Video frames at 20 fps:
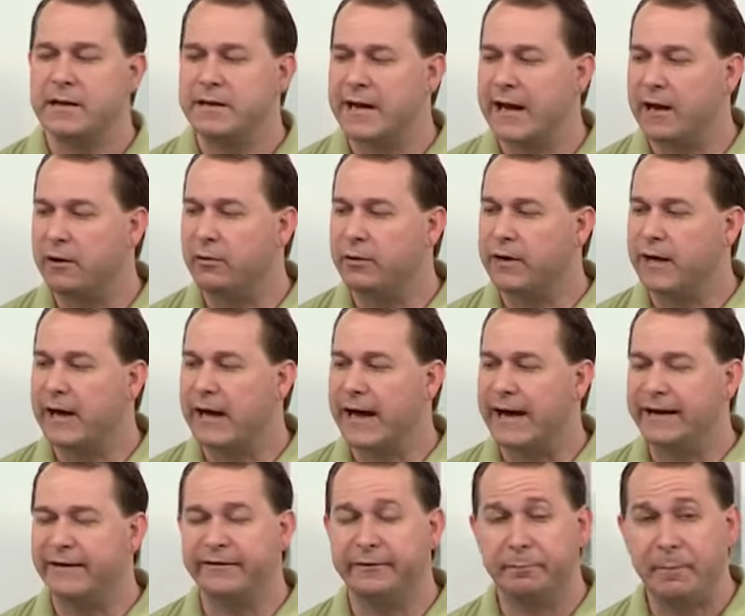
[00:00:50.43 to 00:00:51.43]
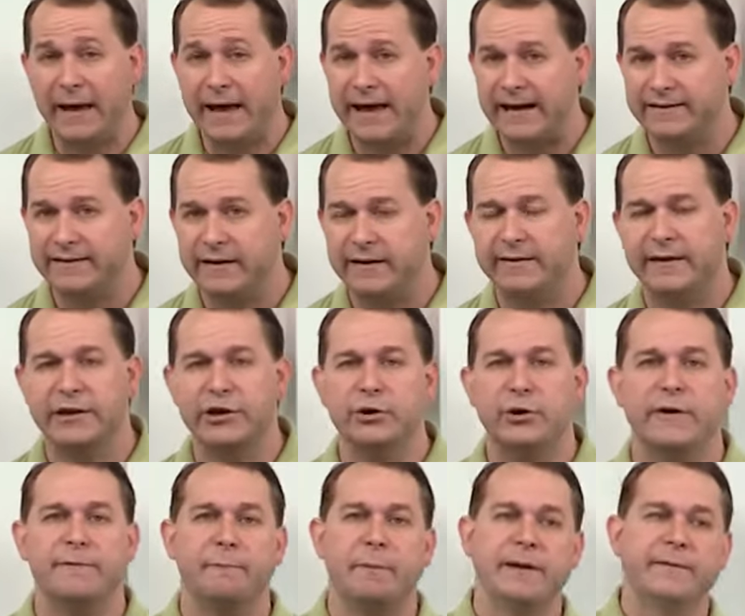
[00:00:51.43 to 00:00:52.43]
Now, I expect that
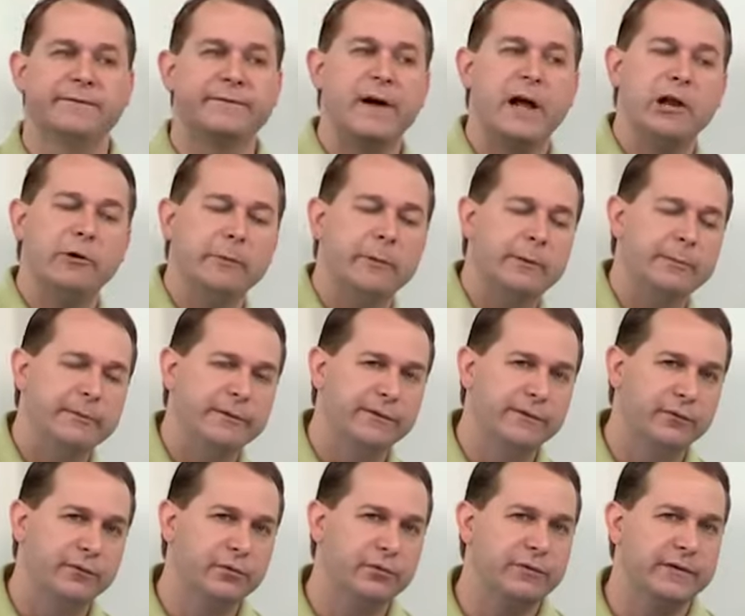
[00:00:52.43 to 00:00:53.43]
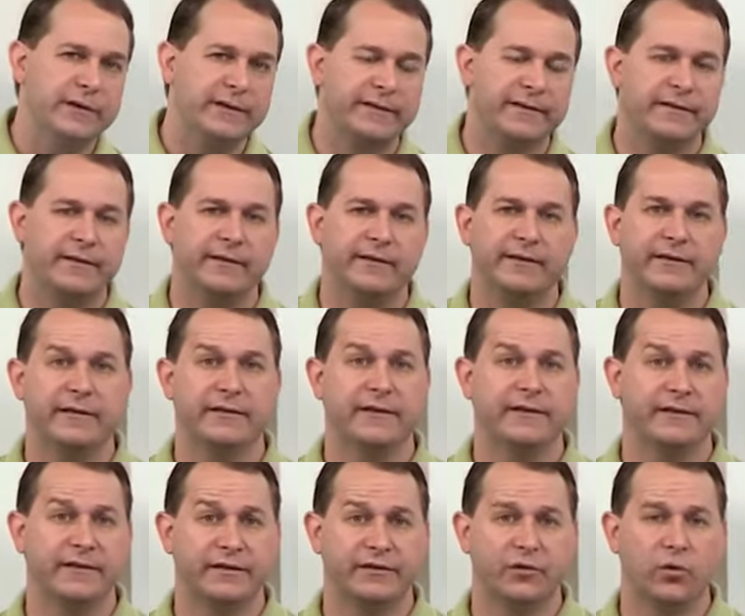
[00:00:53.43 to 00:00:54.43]
you have been following me through this
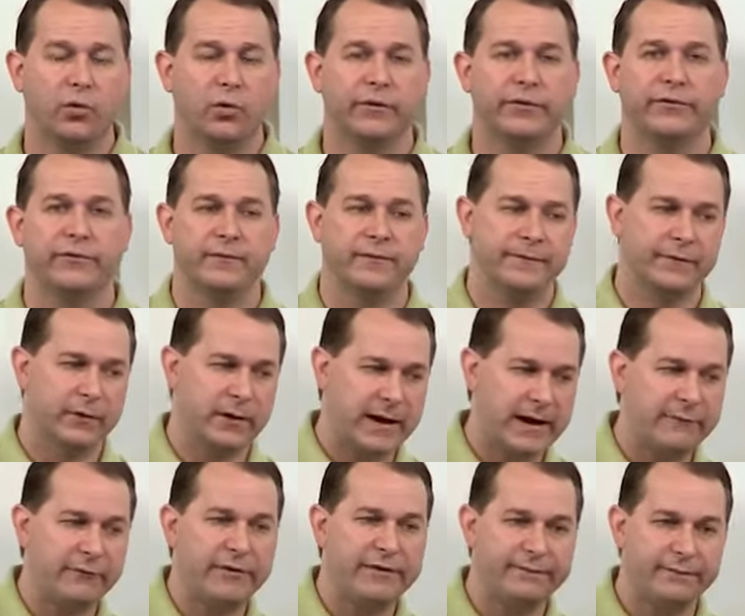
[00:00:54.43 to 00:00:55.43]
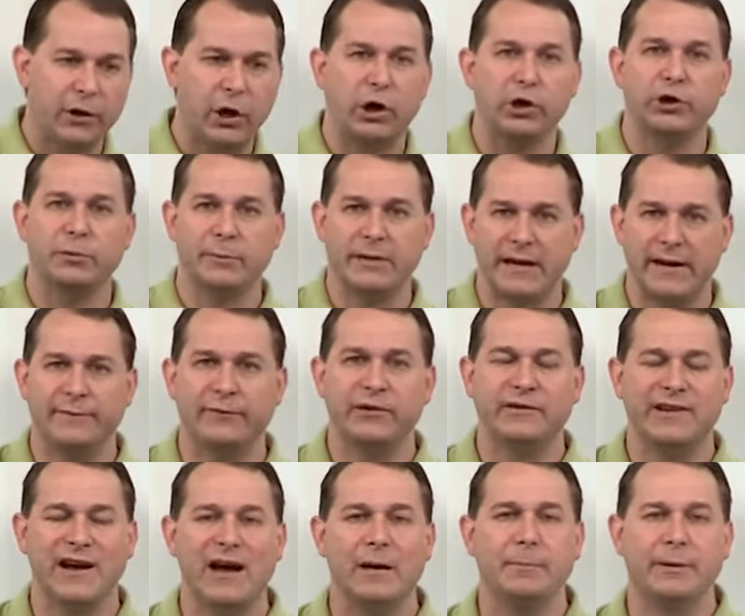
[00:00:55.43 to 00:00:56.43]
statistics course for every volume and every
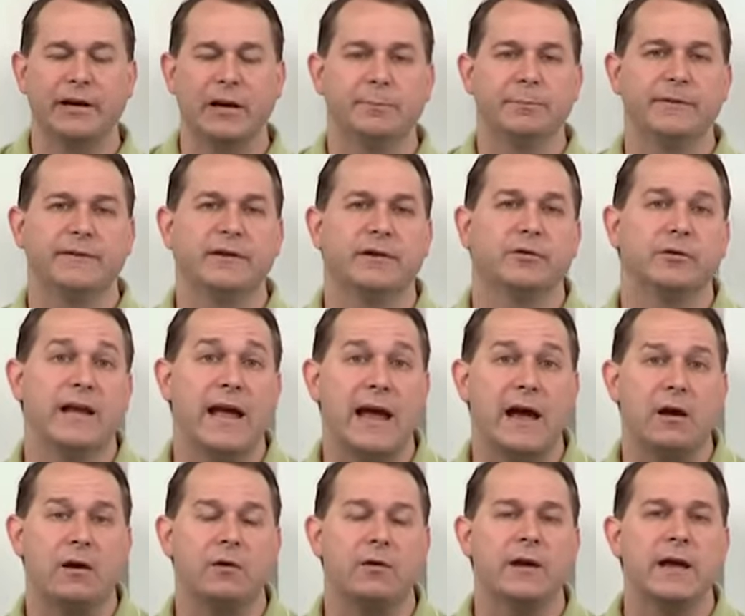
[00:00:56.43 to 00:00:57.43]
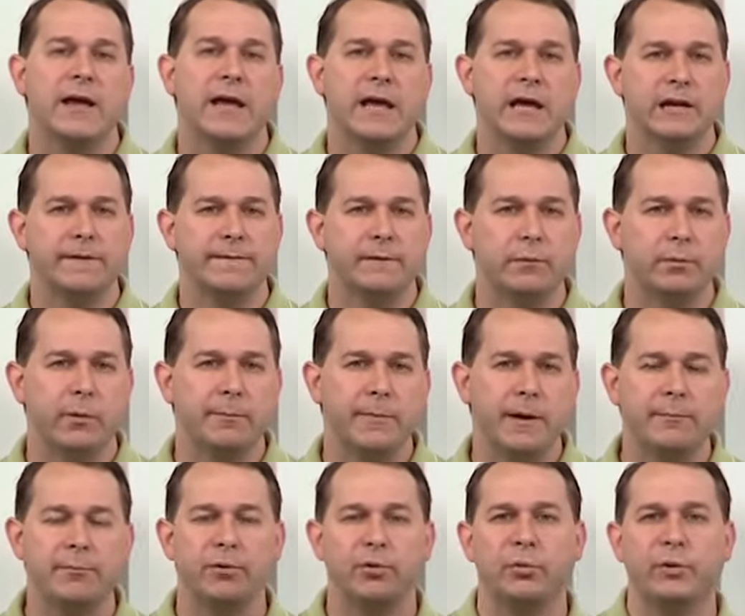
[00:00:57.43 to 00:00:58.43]
topic up until now. And if you
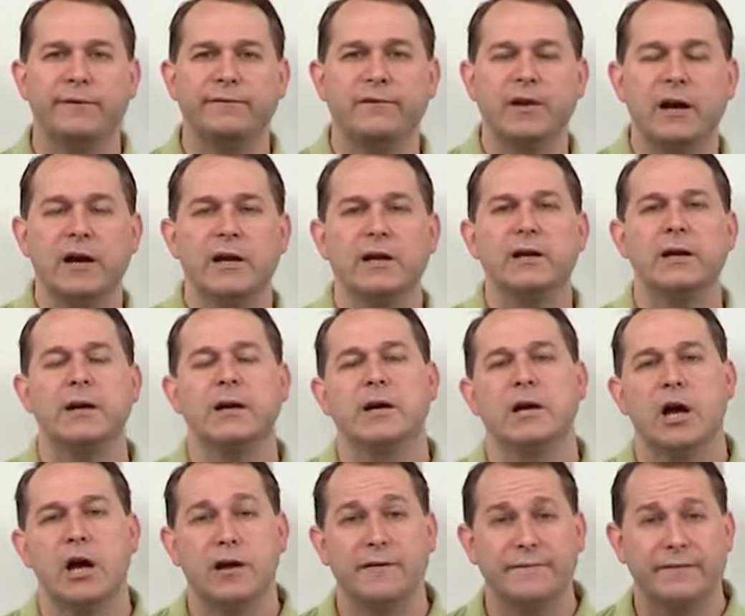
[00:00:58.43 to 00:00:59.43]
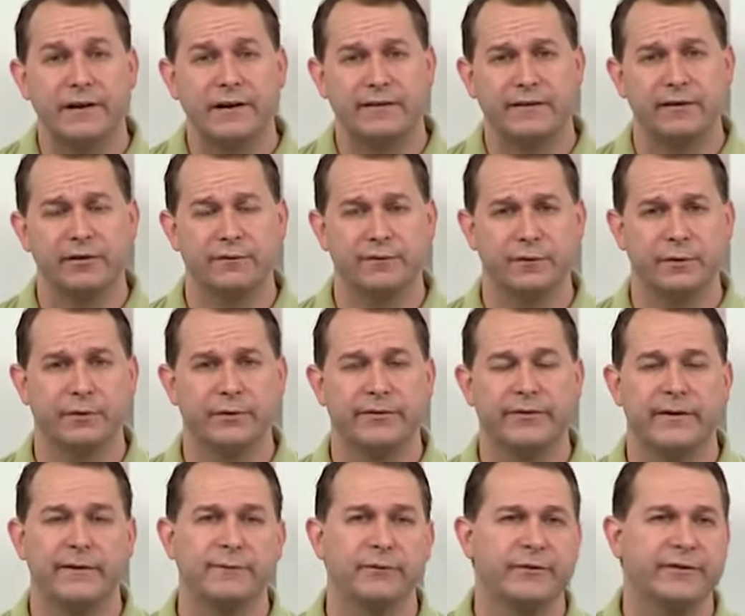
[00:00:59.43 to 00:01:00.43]
remember, we've done confidence intervals
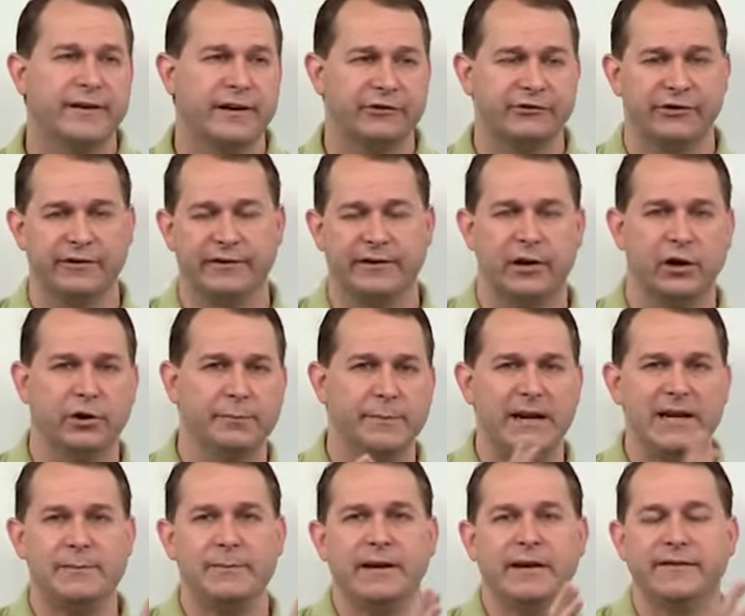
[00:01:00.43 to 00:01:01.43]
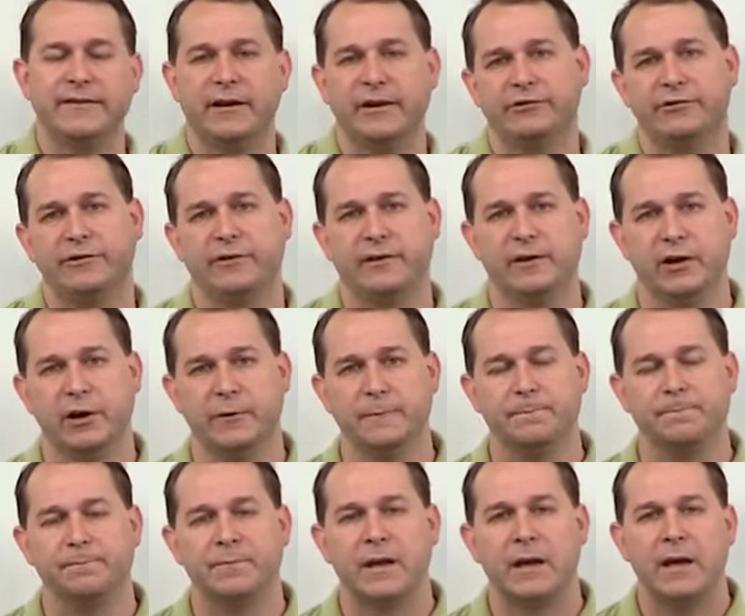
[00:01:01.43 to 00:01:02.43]
several sections ago, many, many sections ago.
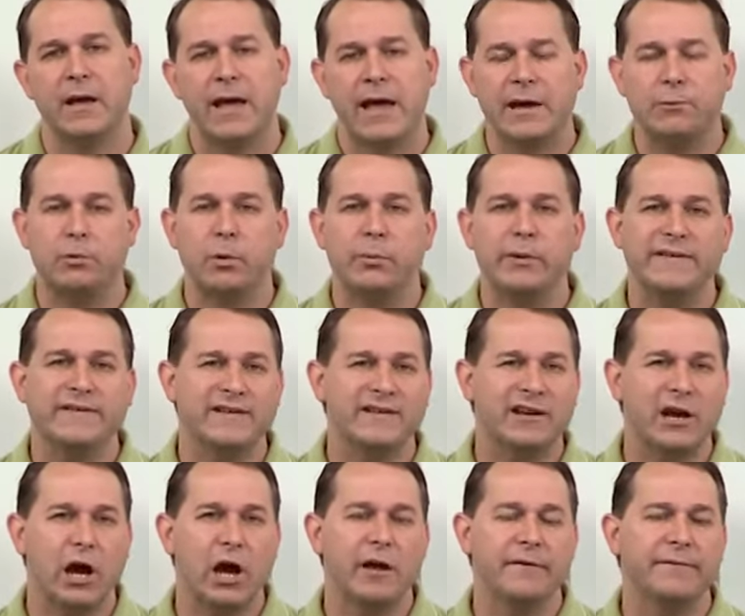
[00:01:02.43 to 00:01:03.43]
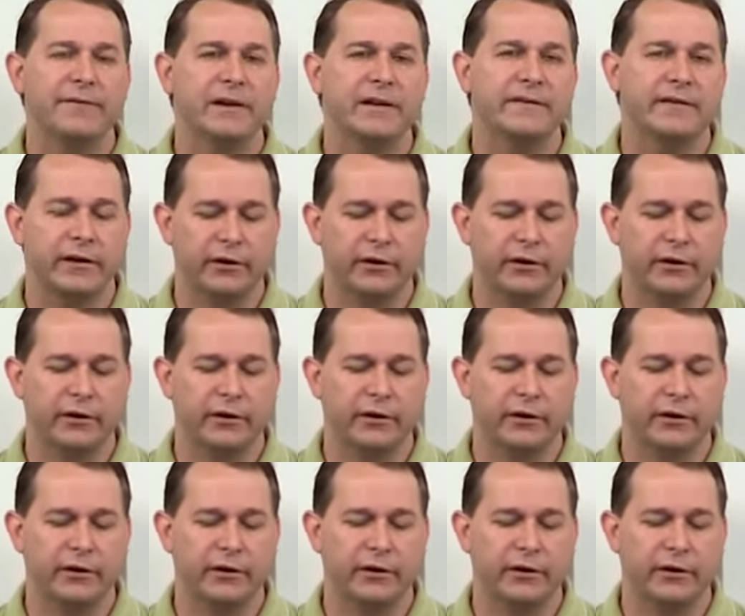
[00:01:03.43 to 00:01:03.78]
And when we did confidence